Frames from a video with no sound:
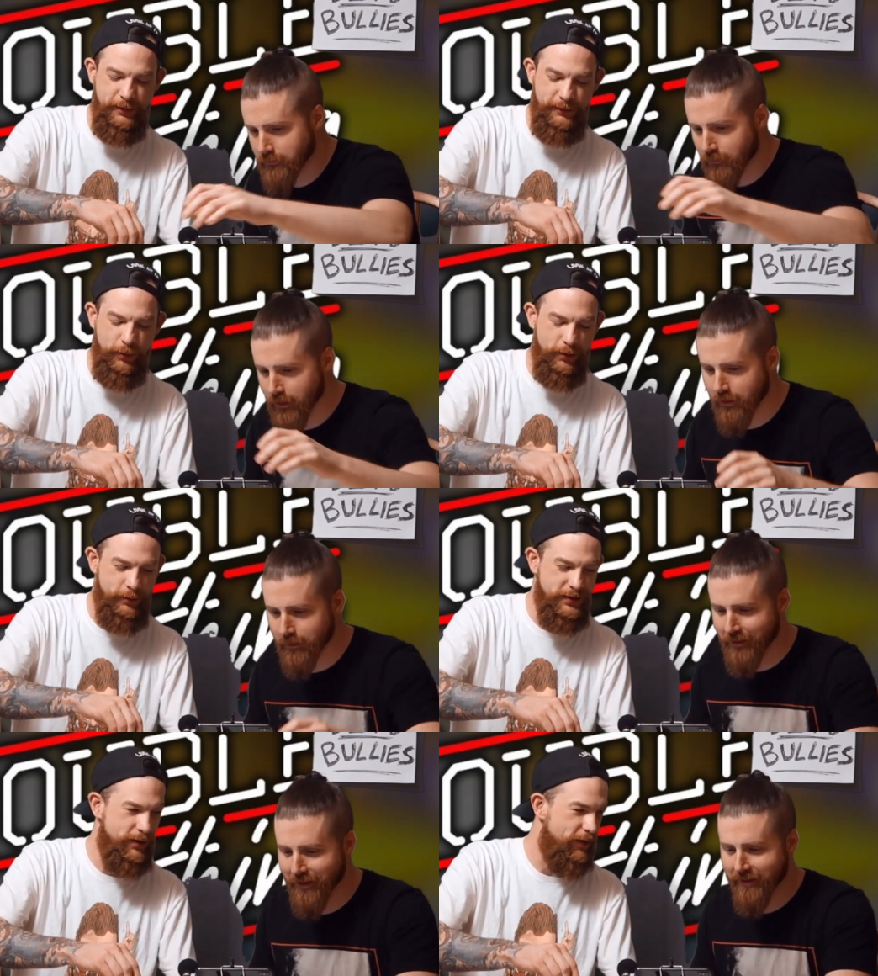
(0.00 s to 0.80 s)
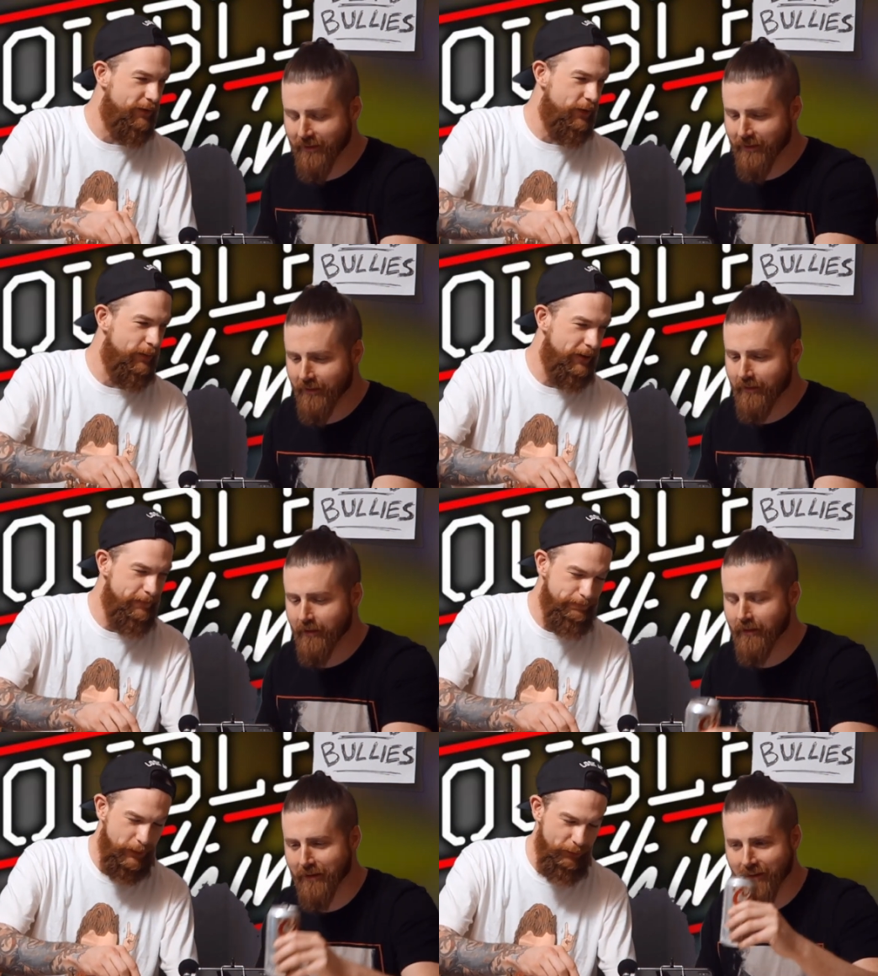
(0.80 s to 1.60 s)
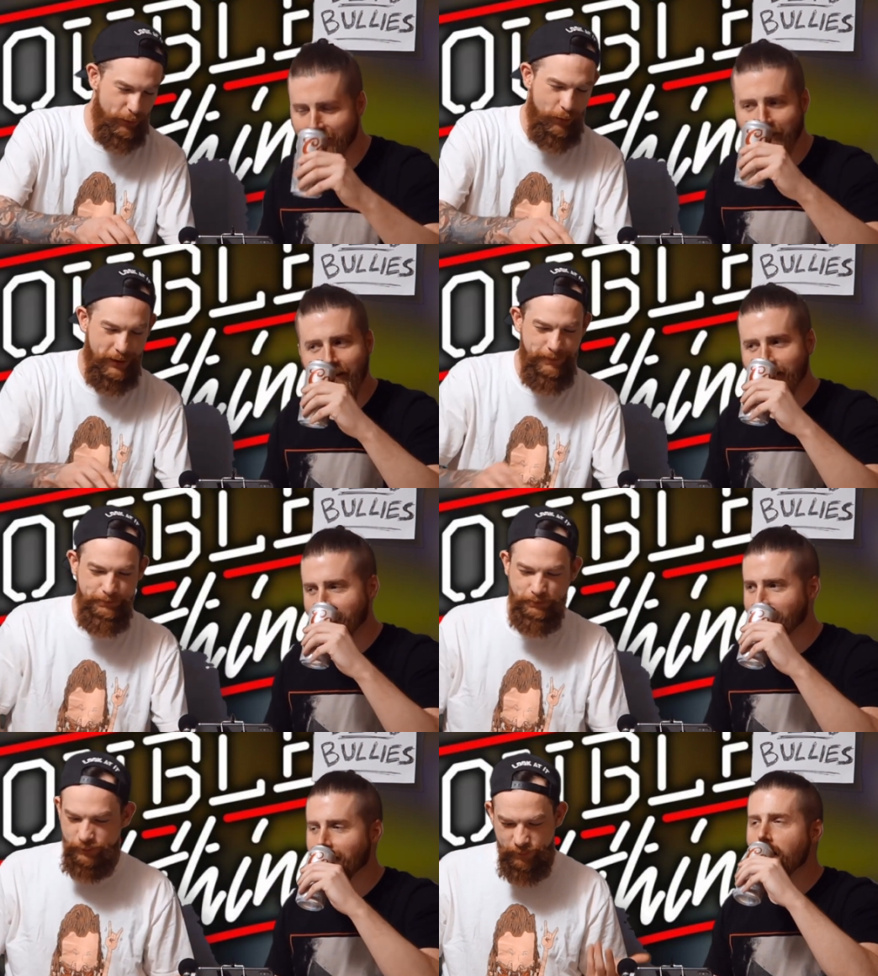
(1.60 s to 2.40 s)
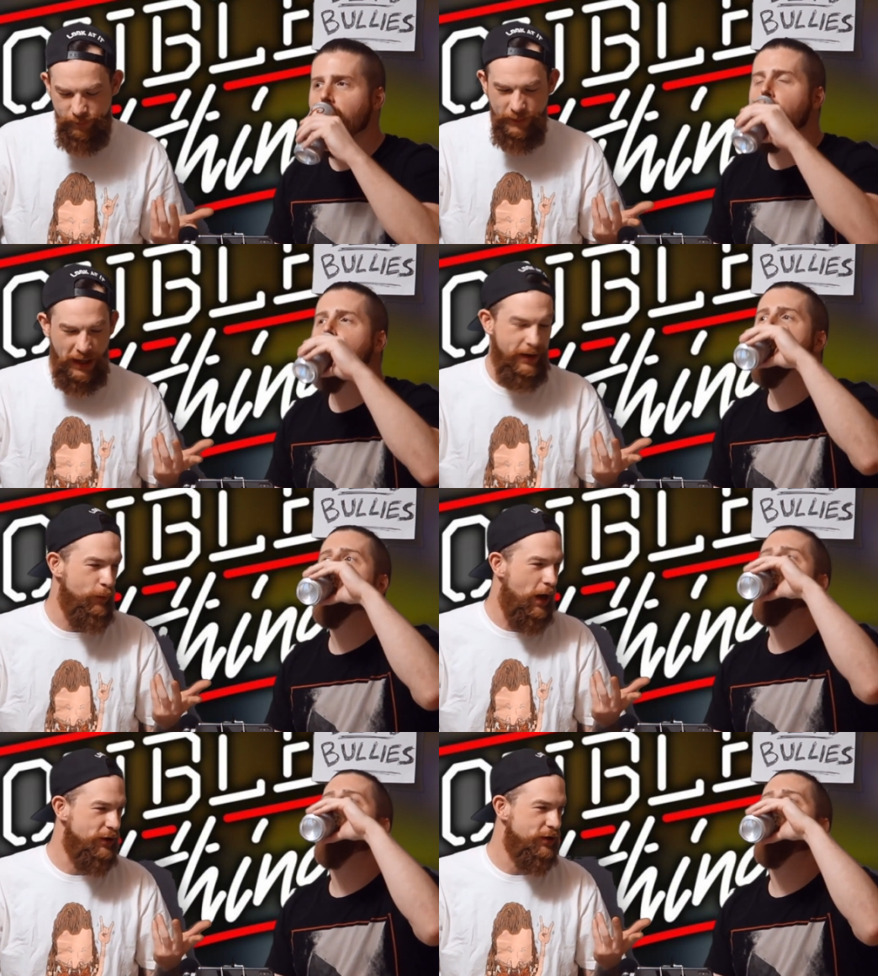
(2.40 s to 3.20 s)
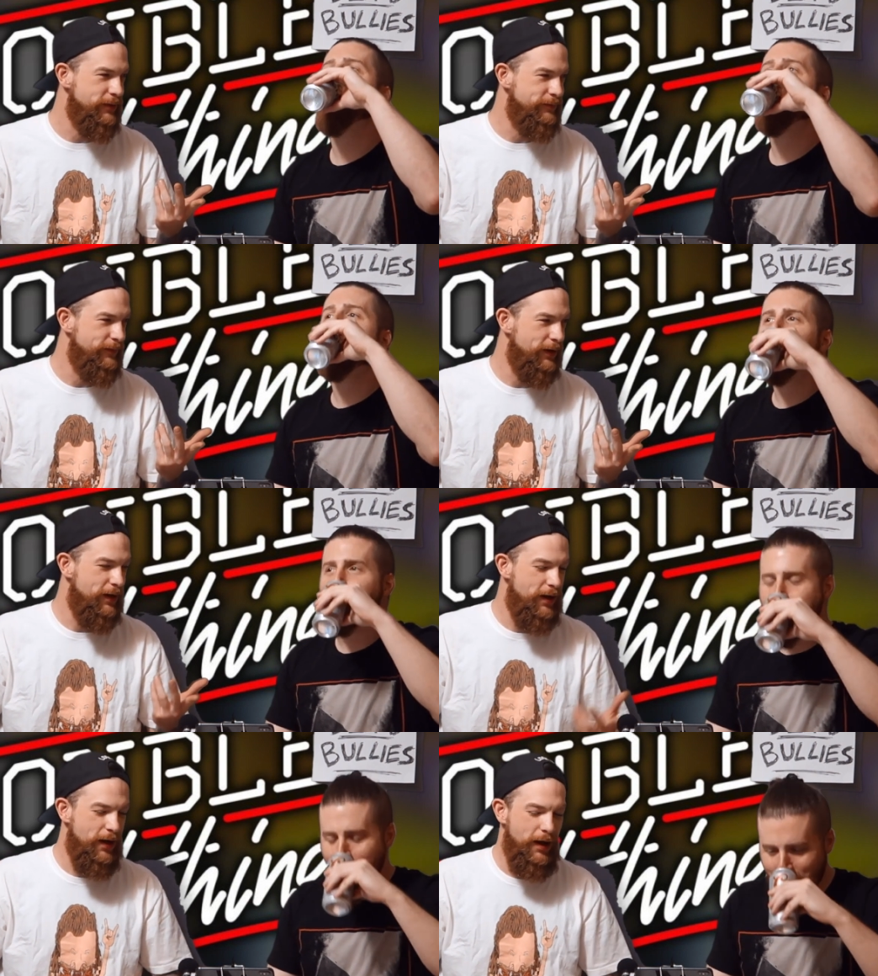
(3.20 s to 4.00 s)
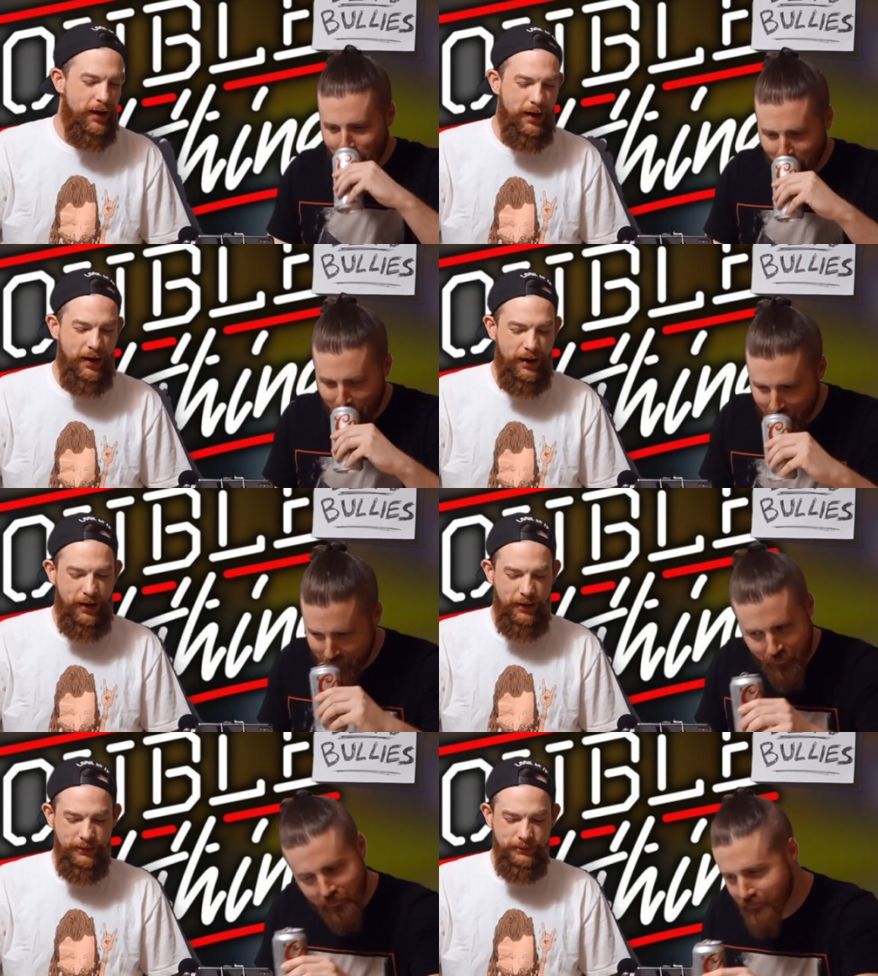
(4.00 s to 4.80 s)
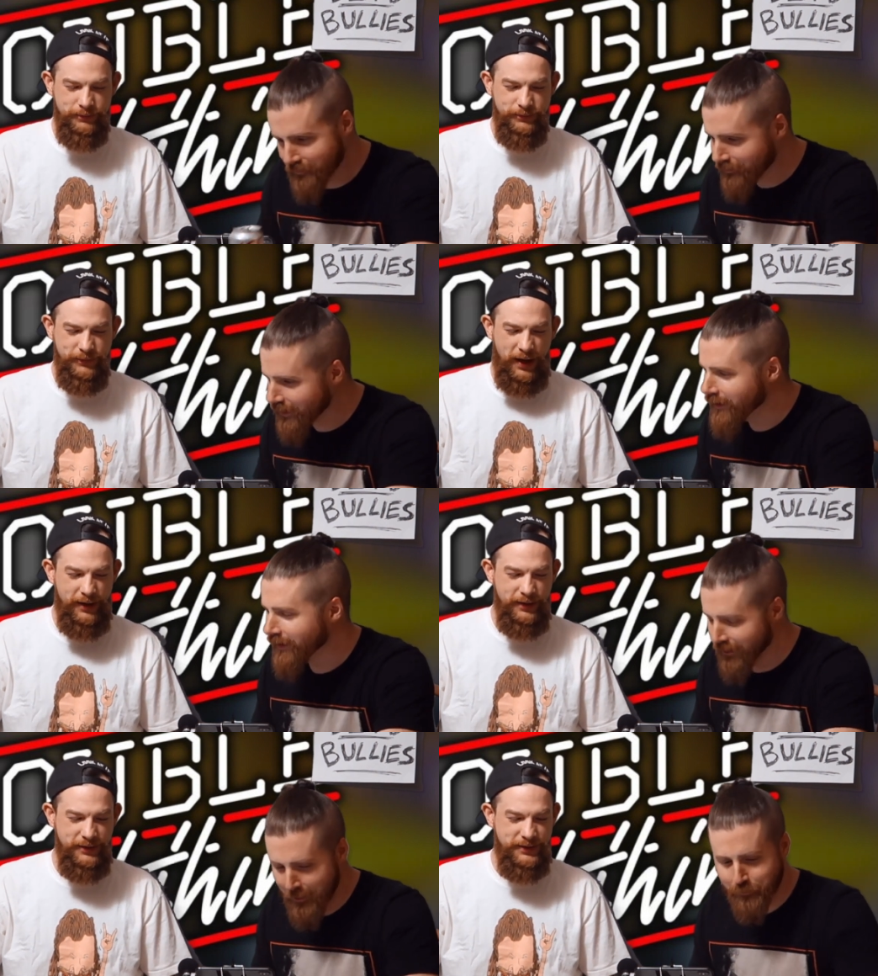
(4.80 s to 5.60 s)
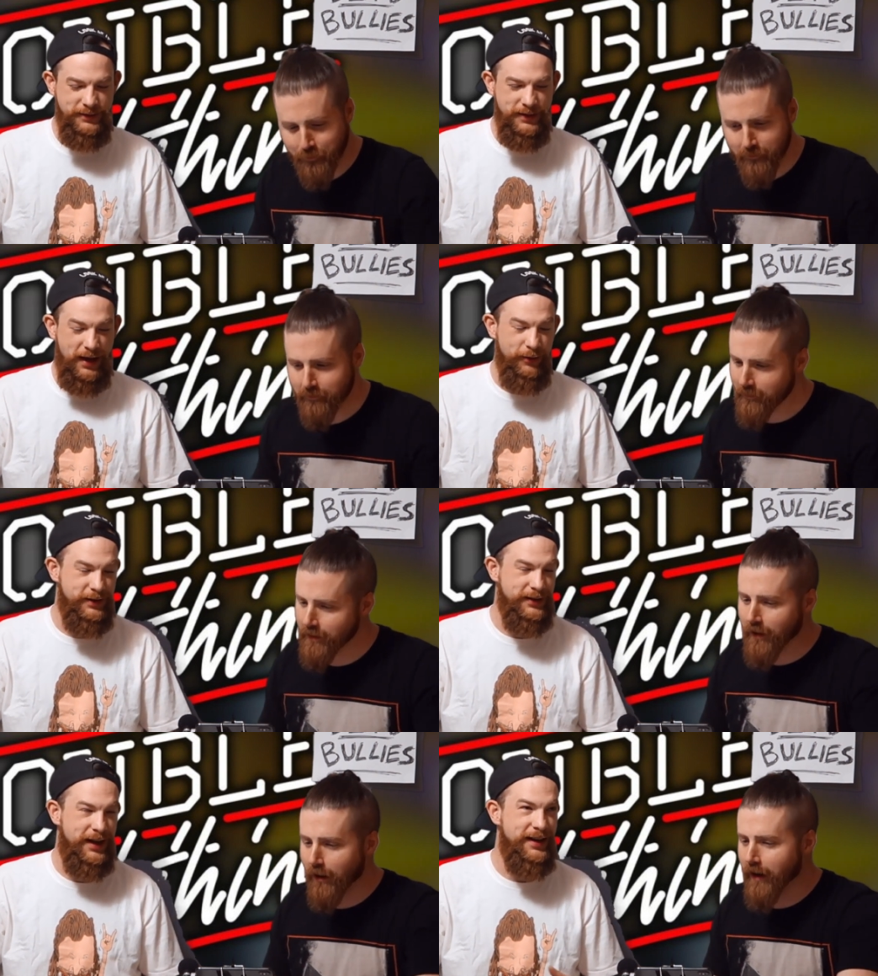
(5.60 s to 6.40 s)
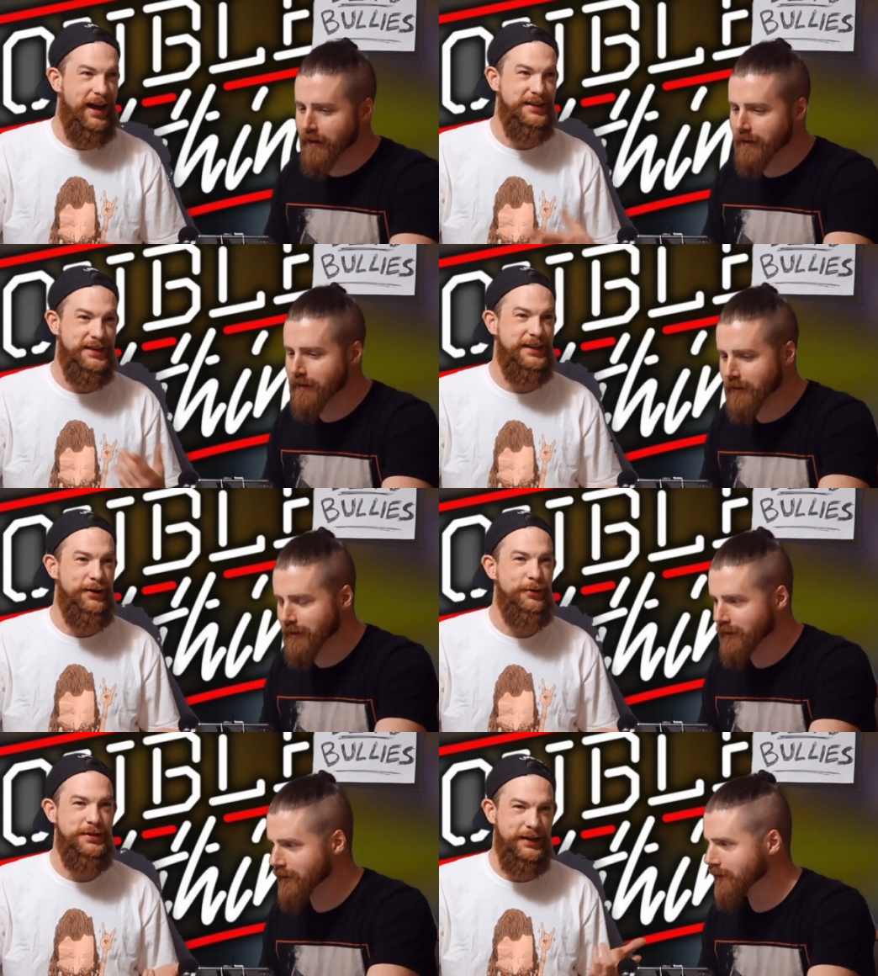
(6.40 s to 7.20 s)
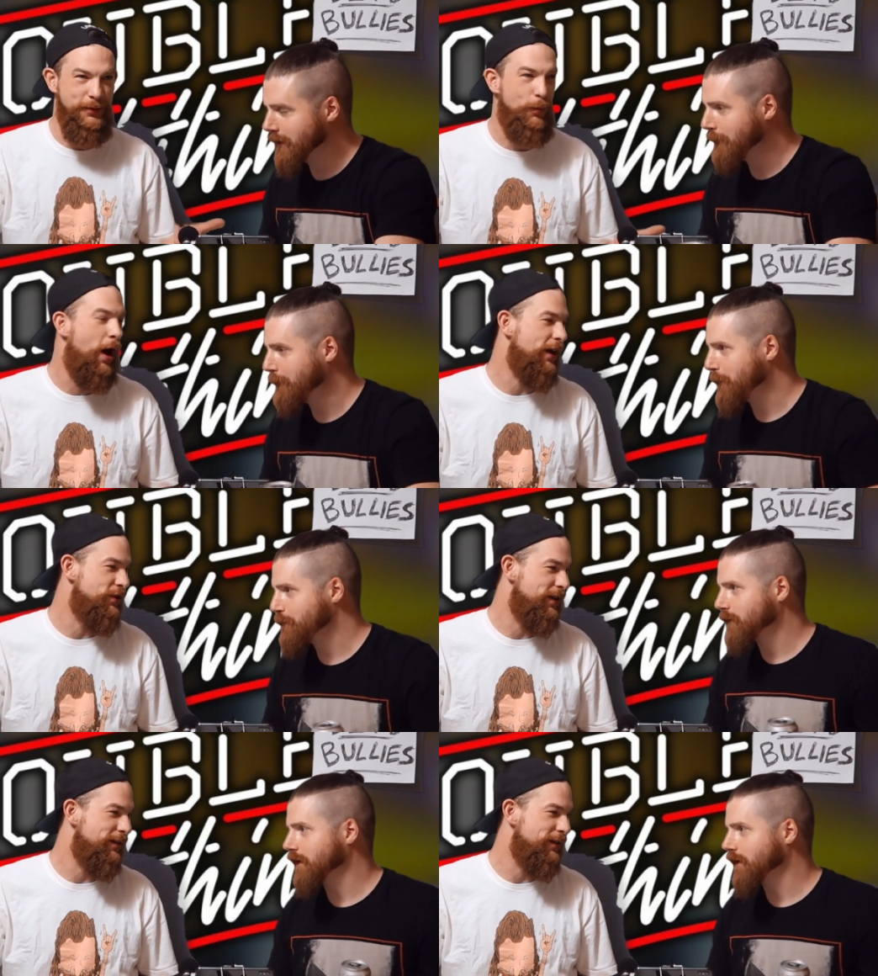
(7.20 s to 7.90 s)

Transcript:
Speaker 1: before we started filming and recording. I didn't watch it. Um, I didn't. Not only did All I right. not take notes, I didn't watch it.